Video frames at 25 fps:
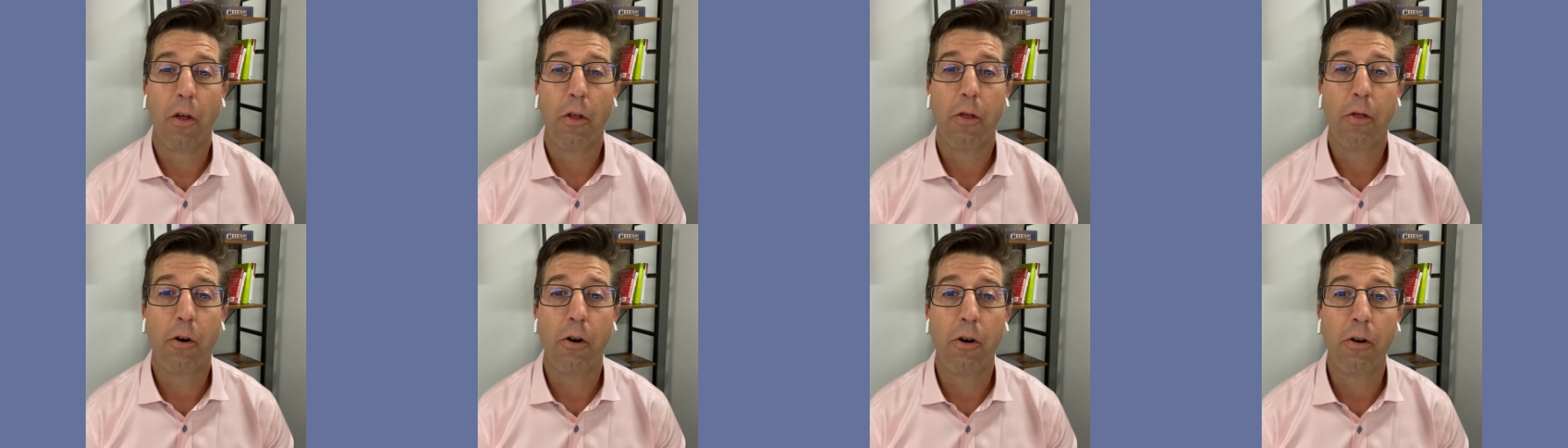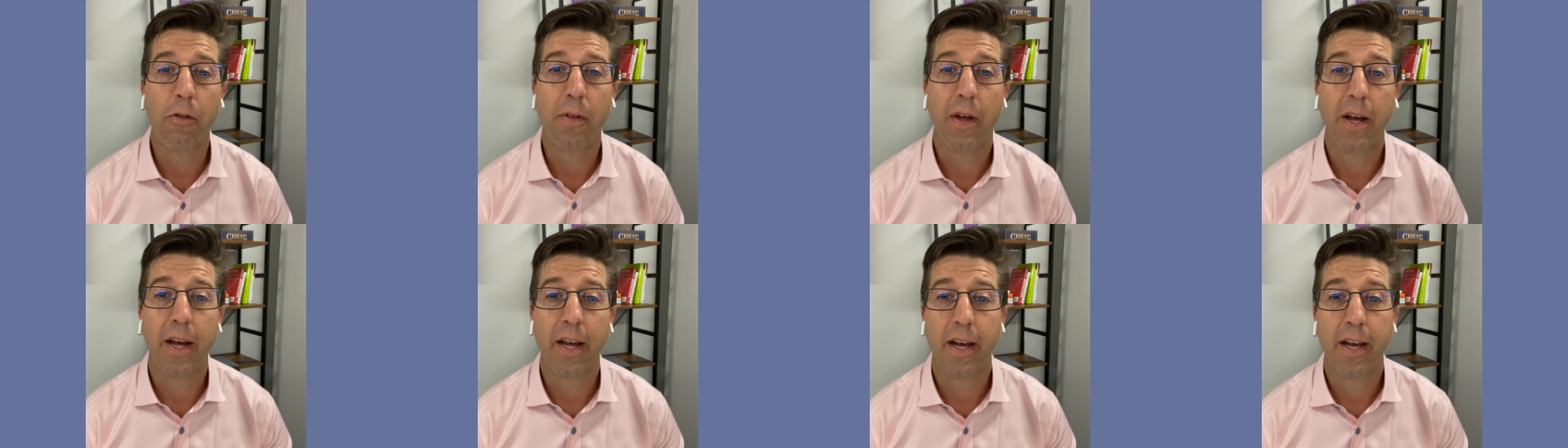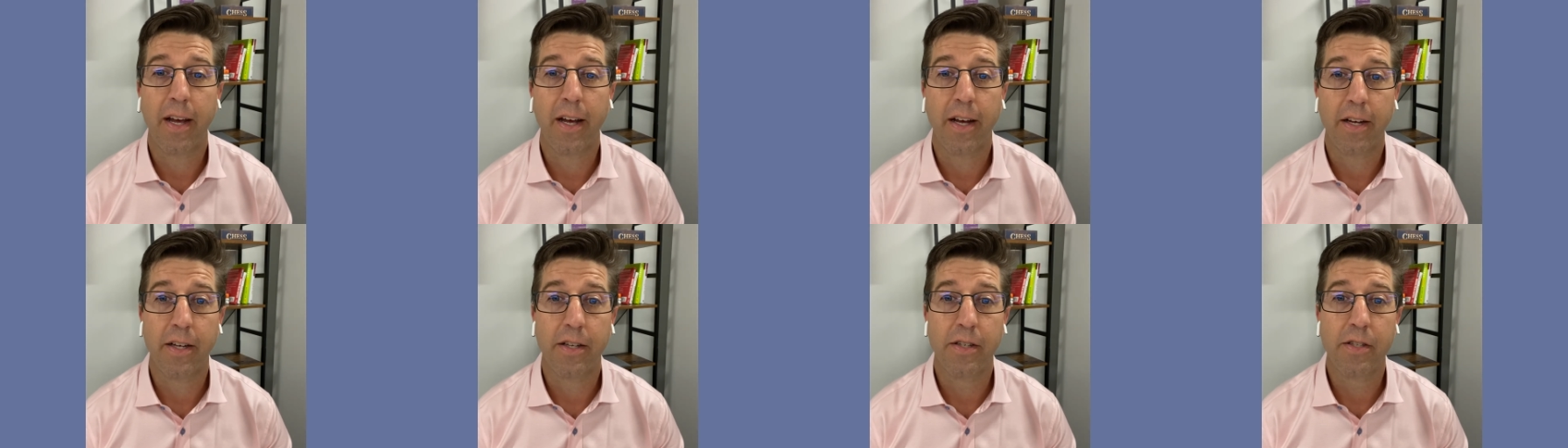Third thing
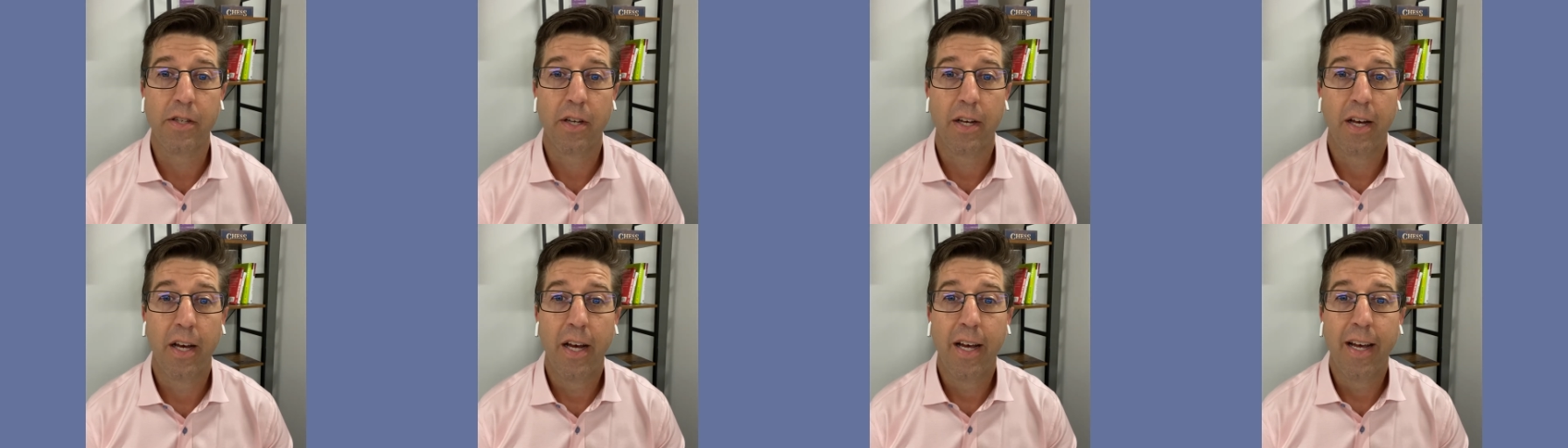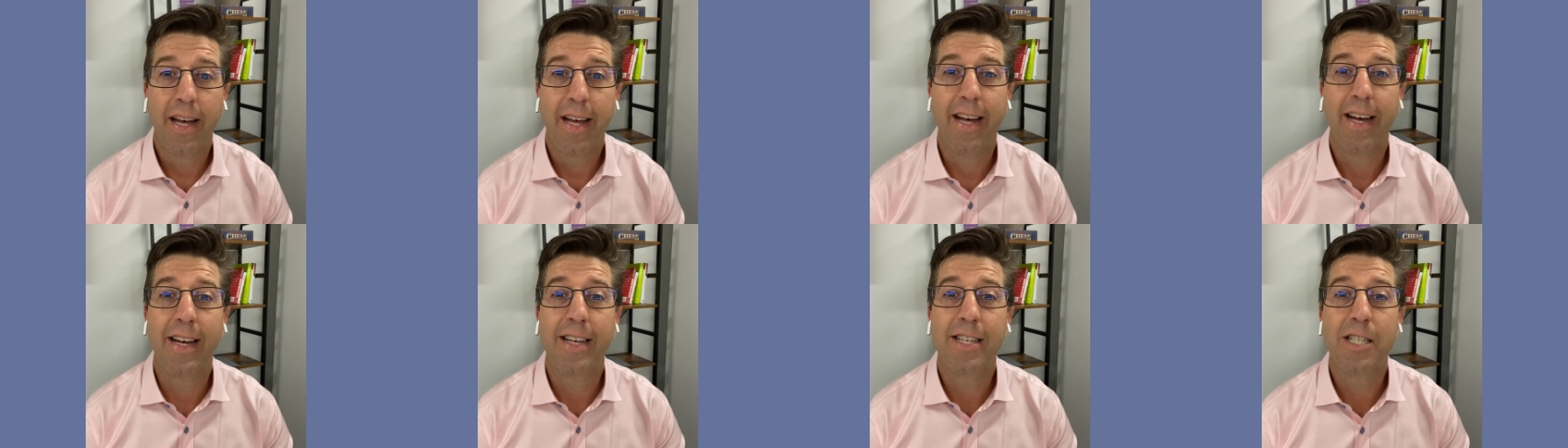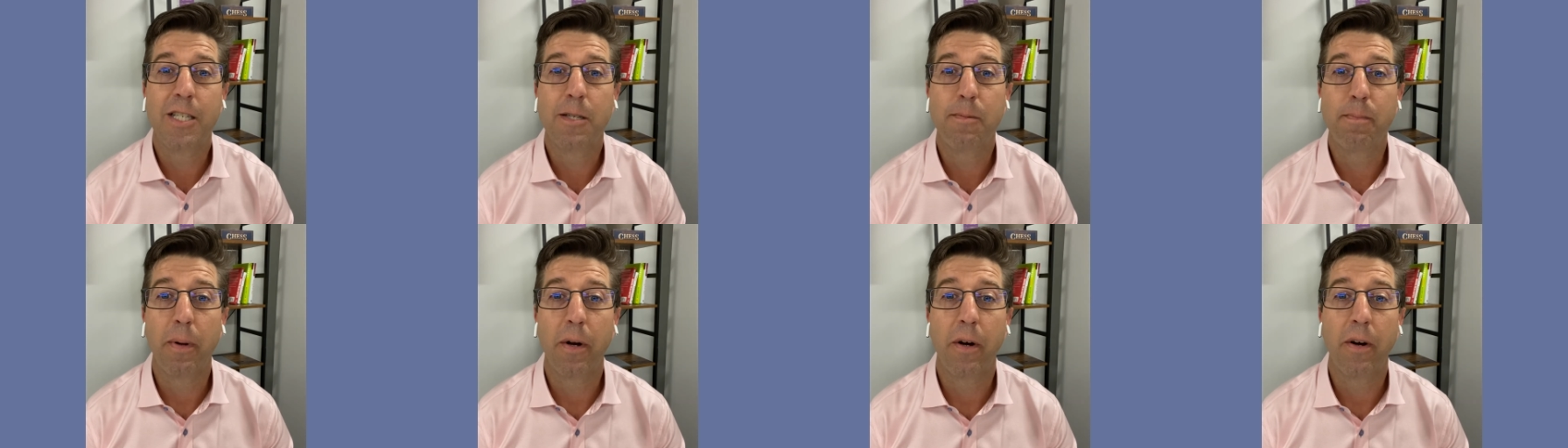is
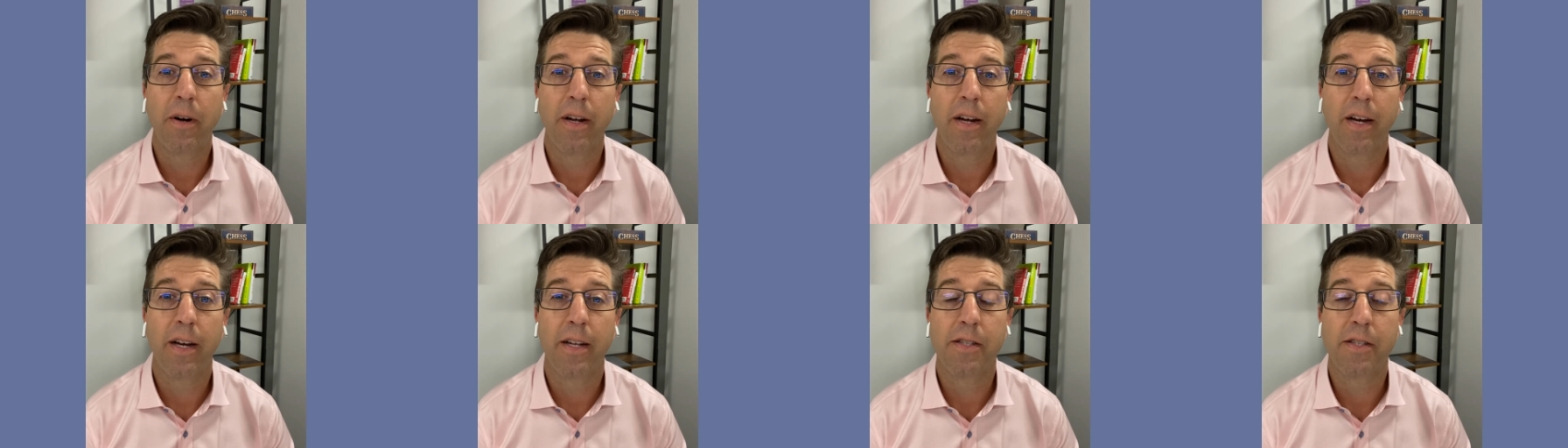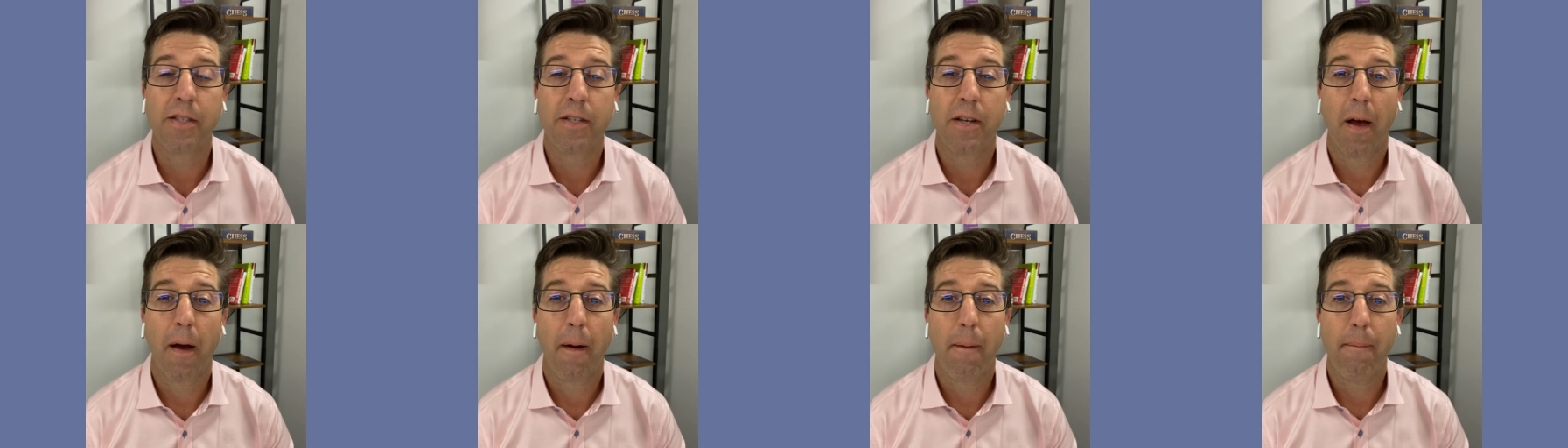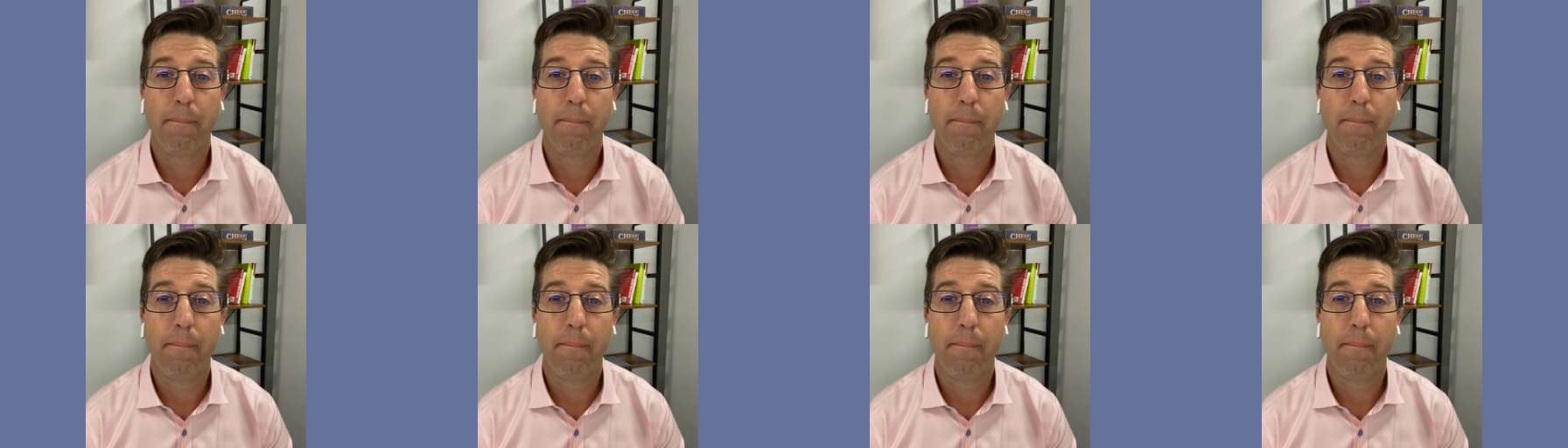experience